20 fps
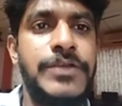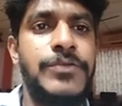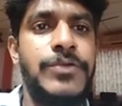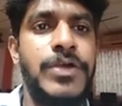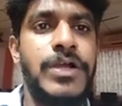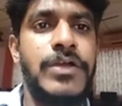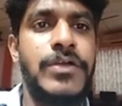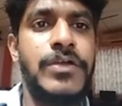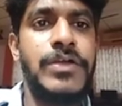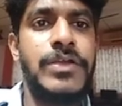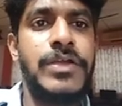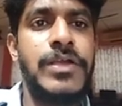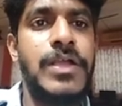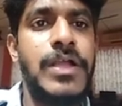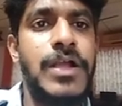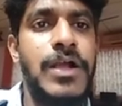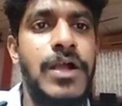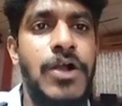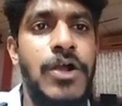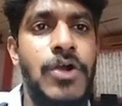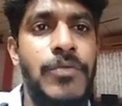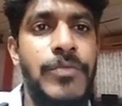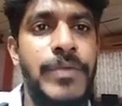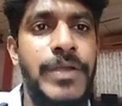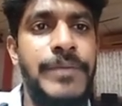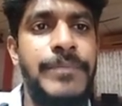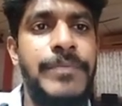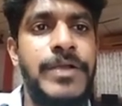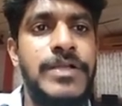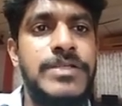to occur. How
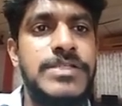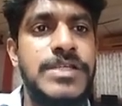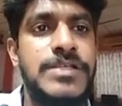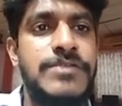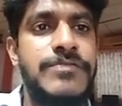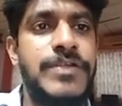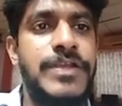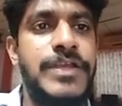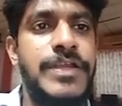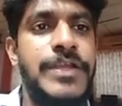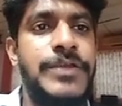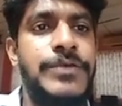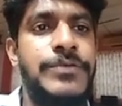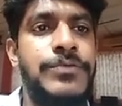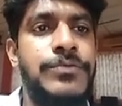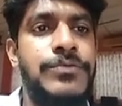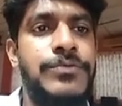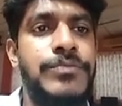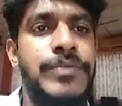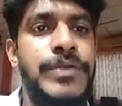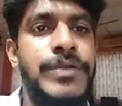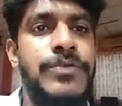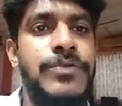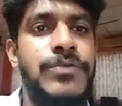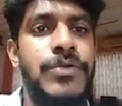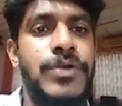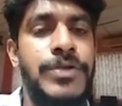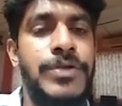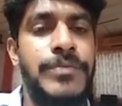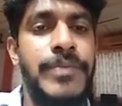many processes will need to be
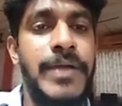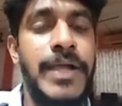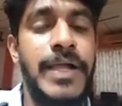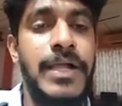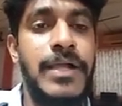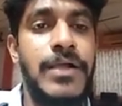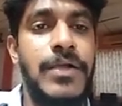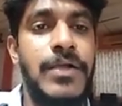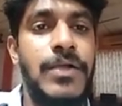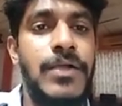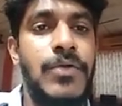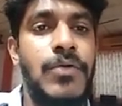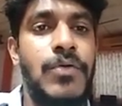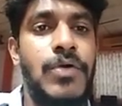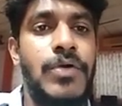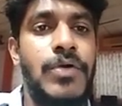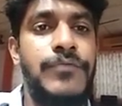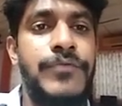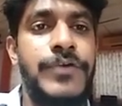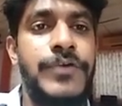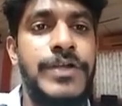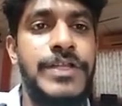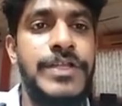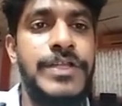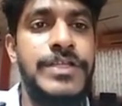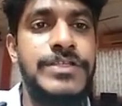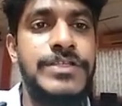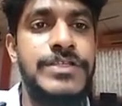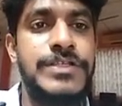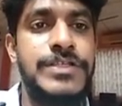rolled back, one for
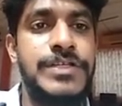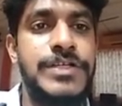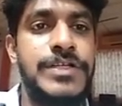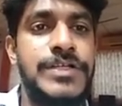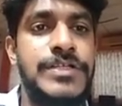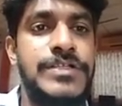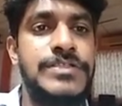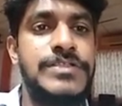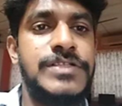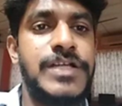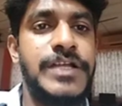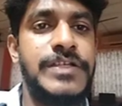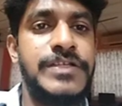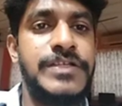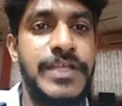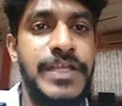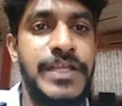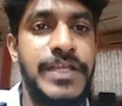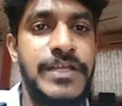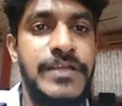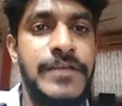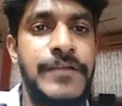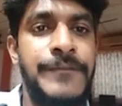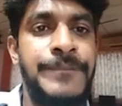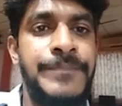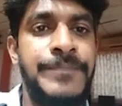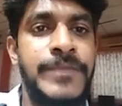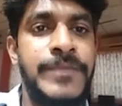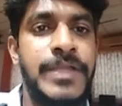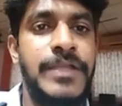each disjoint cycle.
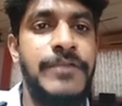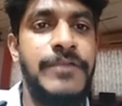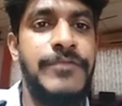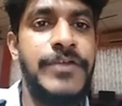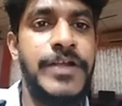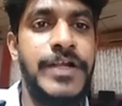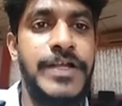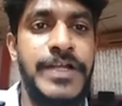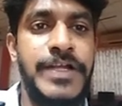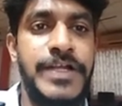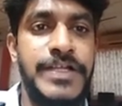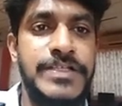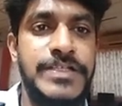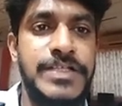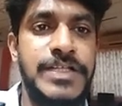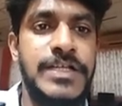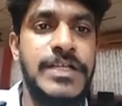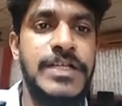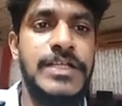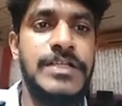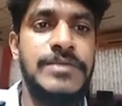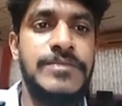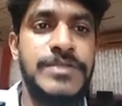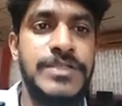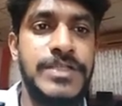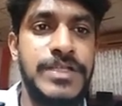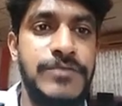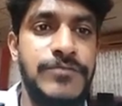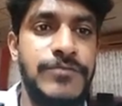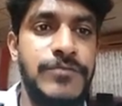If a detection algorithm
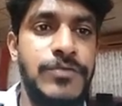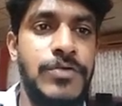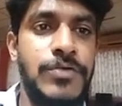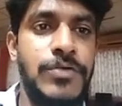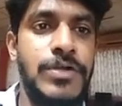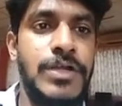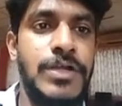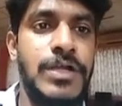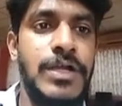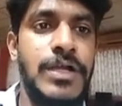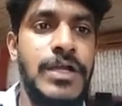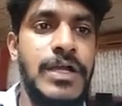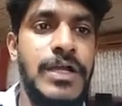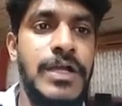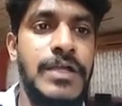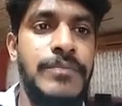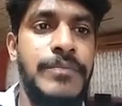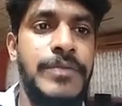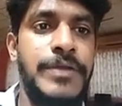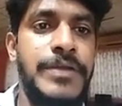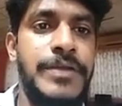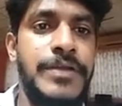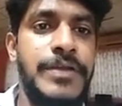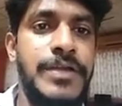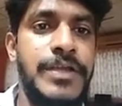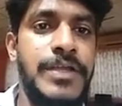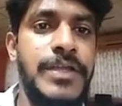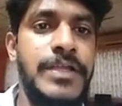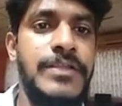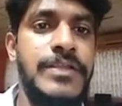is invoked
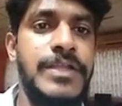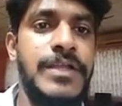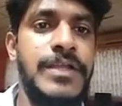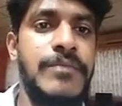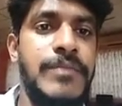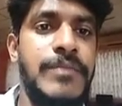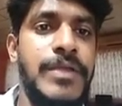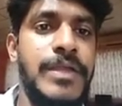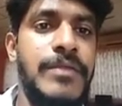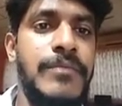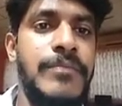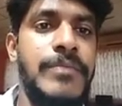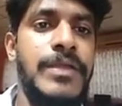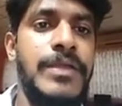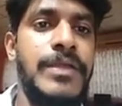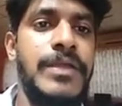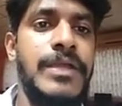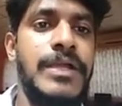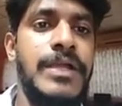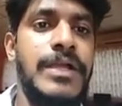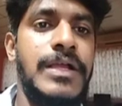arbitrarily, there may be